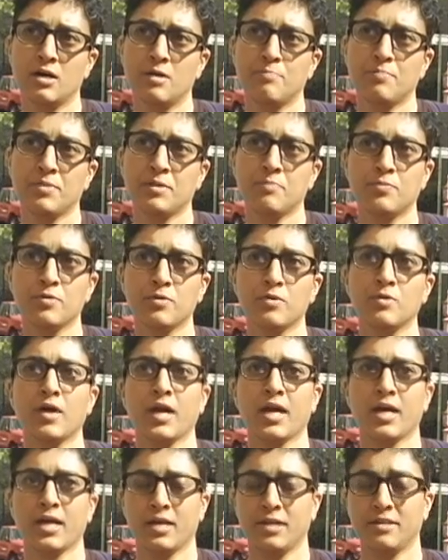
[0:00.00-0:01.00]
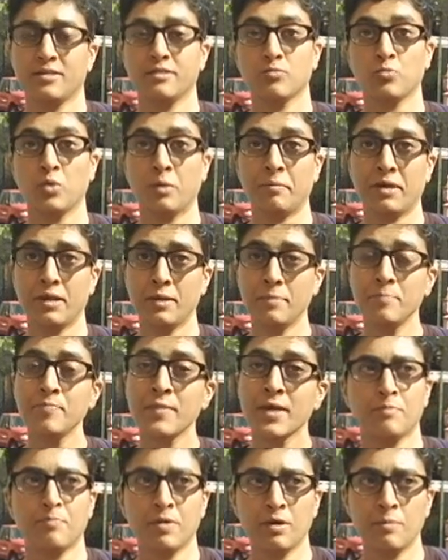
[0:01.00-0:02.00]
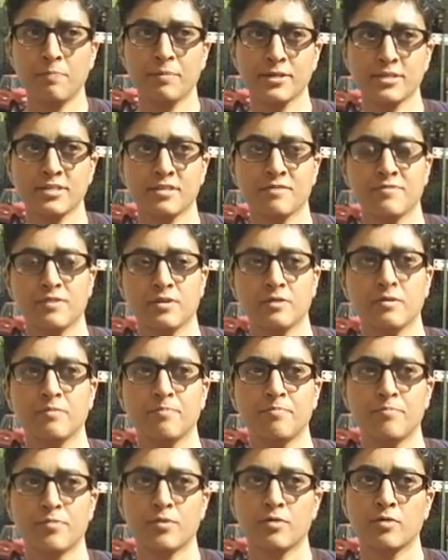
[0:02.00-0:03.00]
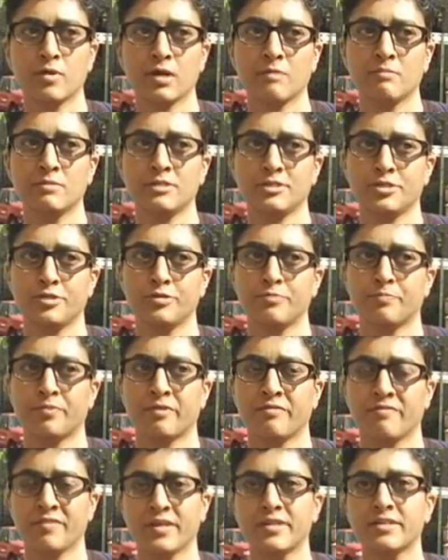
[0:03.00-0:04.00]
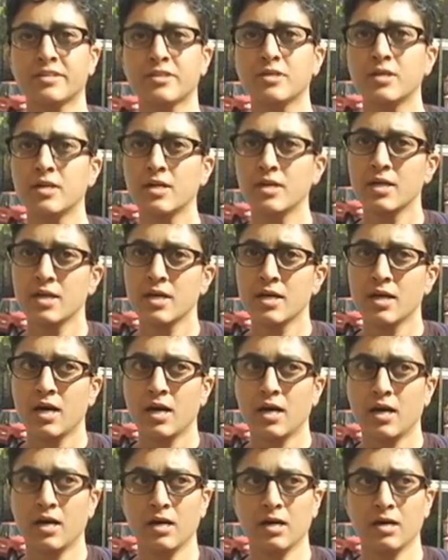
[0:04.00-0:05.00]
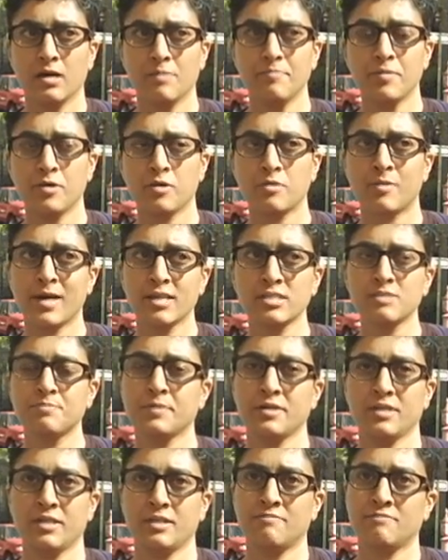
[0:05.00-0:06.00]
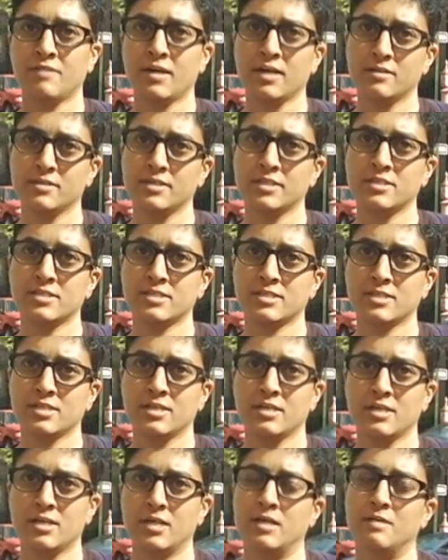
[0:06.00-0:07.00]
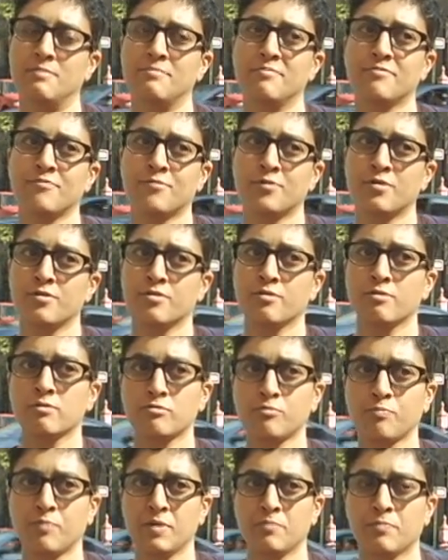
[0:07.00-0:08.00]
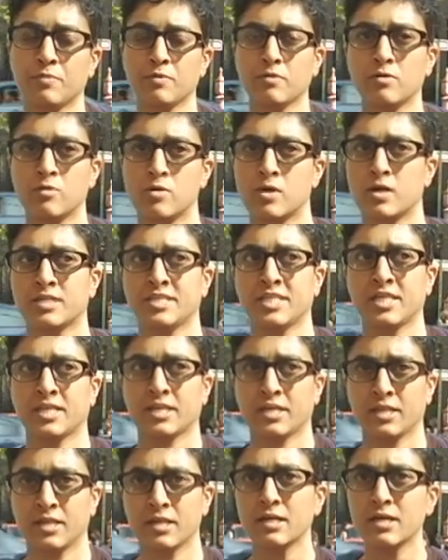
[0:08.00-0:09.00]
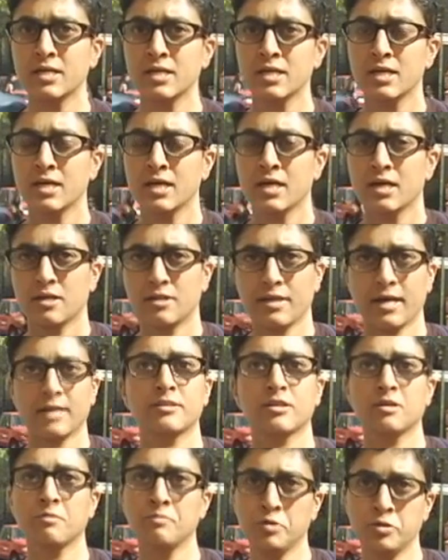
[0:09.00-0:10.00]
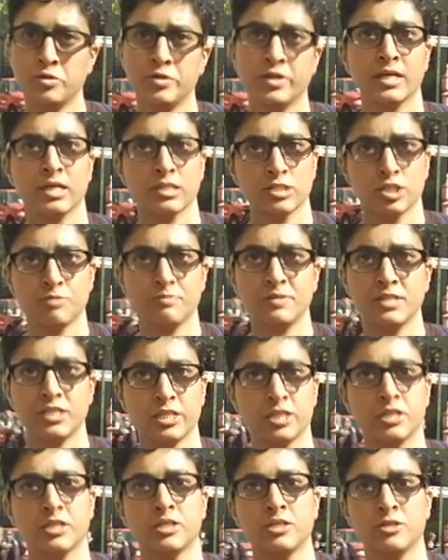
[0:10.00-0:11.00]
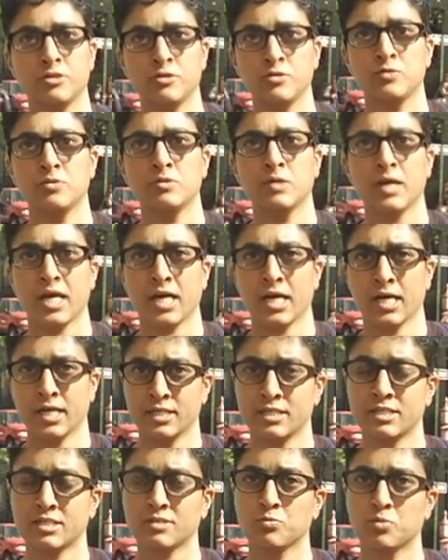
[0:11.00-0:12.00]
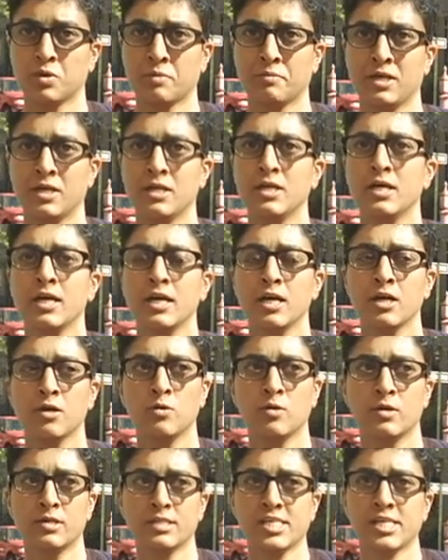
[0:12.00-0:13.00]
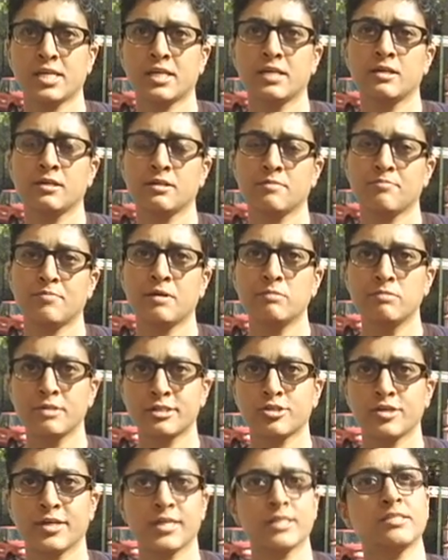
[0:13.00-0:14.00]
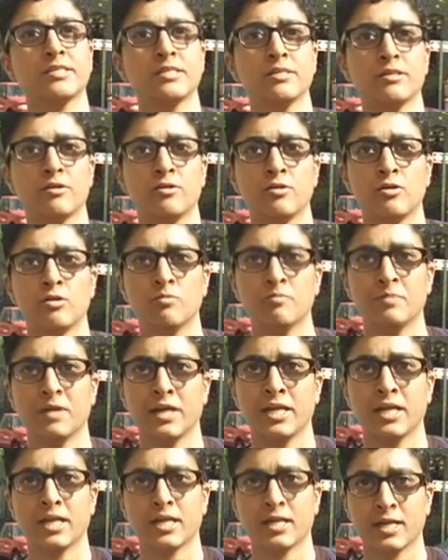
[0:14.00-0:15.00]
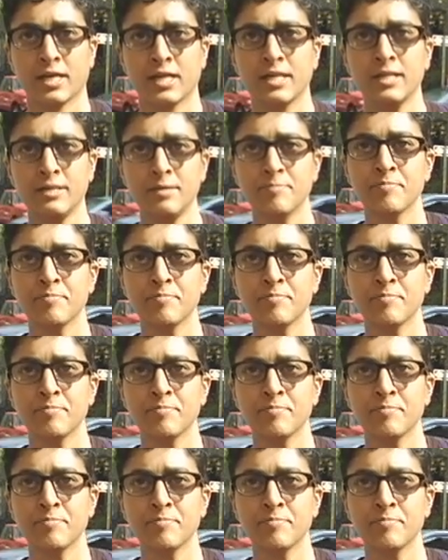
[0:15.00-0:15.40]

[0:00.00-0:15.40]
people and women. The purpose of the program is to prevent harassment and violence for those people who are taking that community, LGBTQ and women, who are taking public transit home late at night.